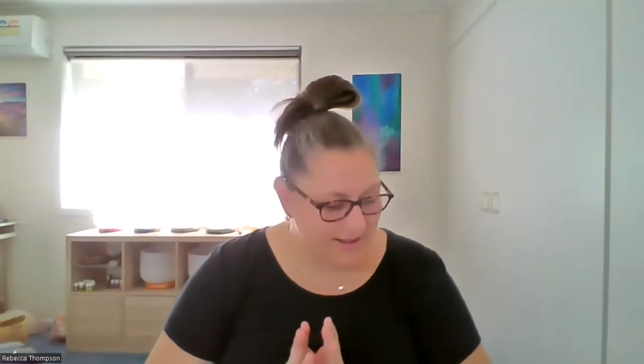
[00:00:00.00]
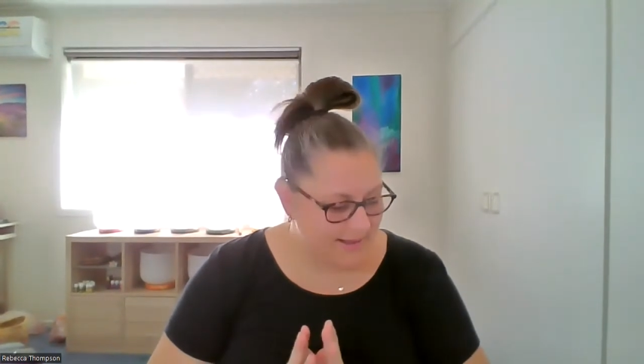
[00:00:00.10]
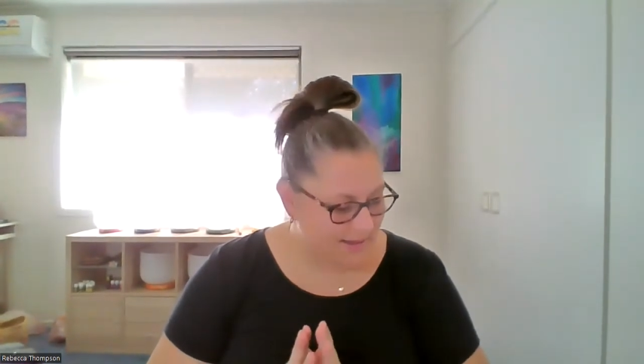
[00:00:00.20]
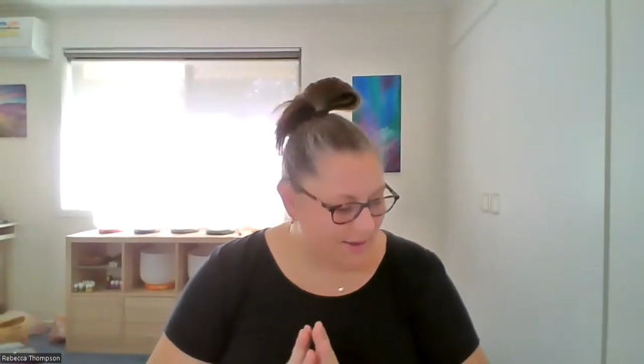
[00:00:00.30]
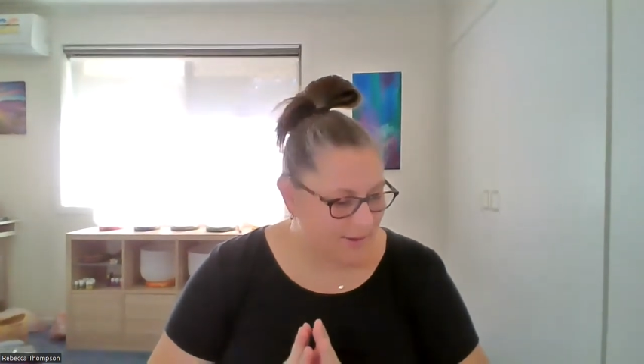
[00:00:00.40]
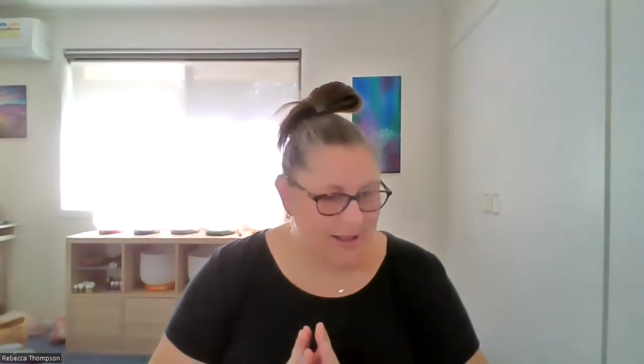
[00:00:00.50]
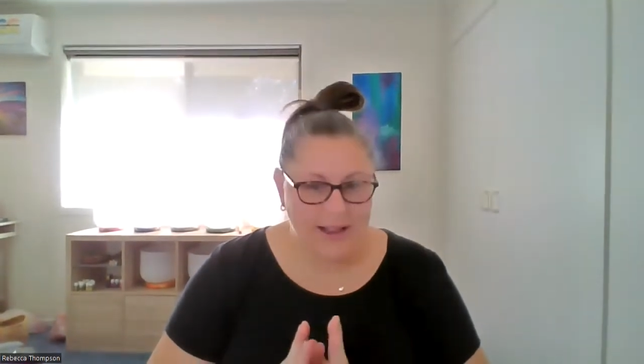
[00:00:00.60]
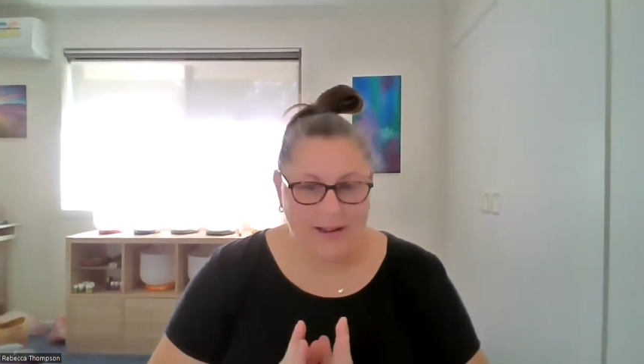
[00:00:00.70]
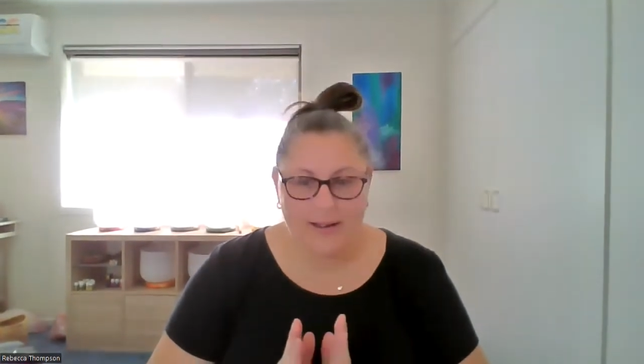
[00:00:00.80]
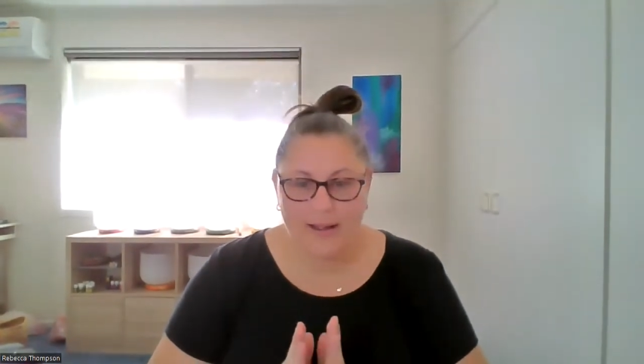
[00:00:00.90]
so
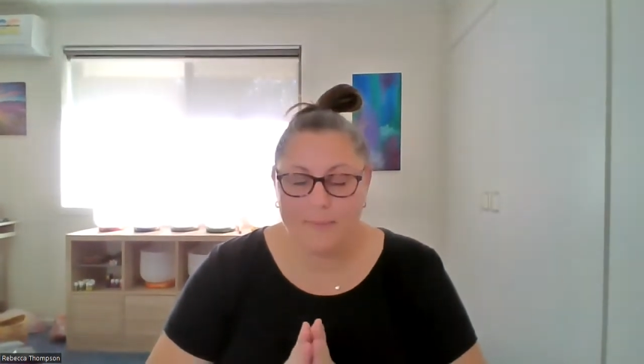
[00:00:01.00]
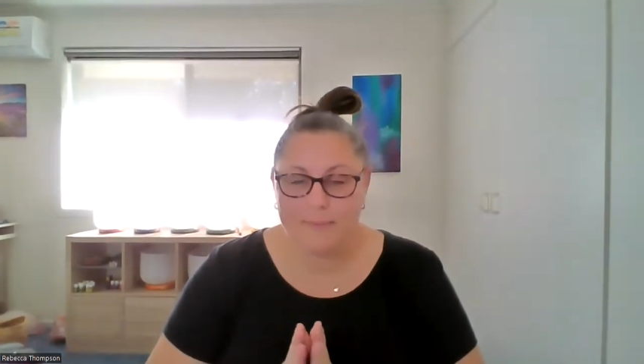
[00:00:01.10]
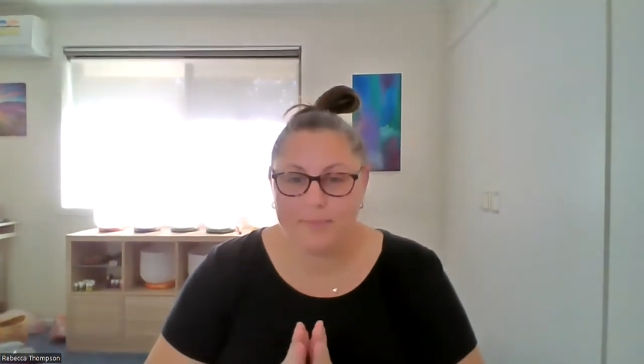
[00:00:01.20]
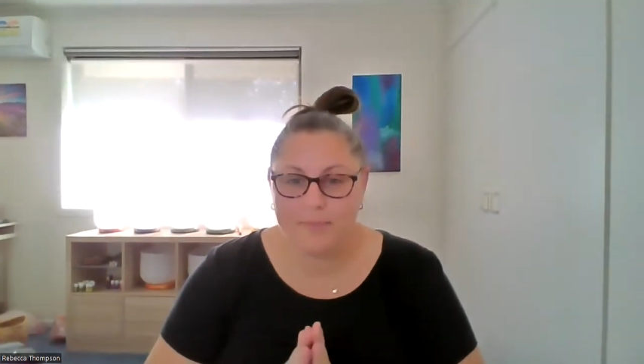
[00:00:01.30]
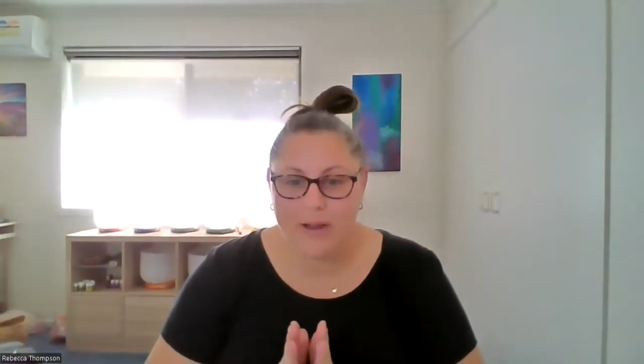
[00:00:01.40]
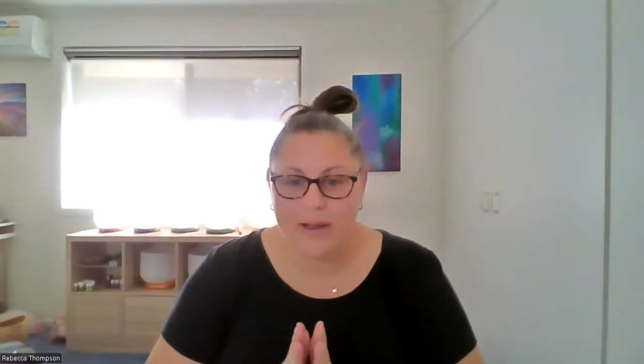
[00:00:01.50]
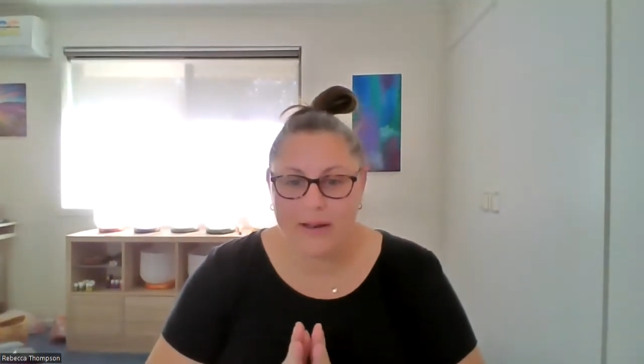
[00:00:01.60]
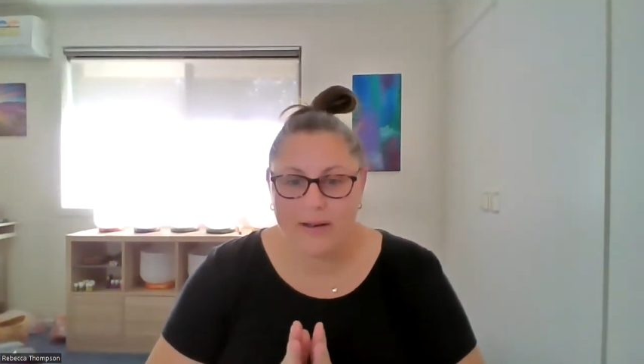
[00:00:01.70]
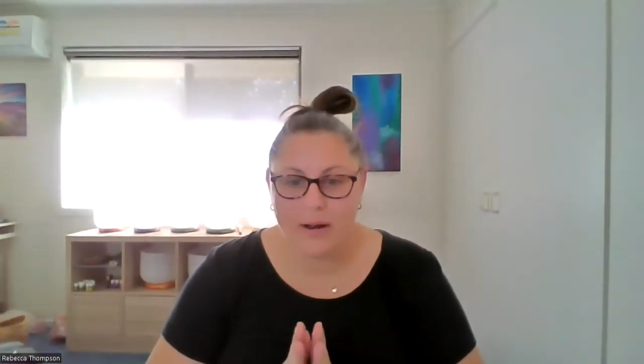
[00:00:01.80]
that we can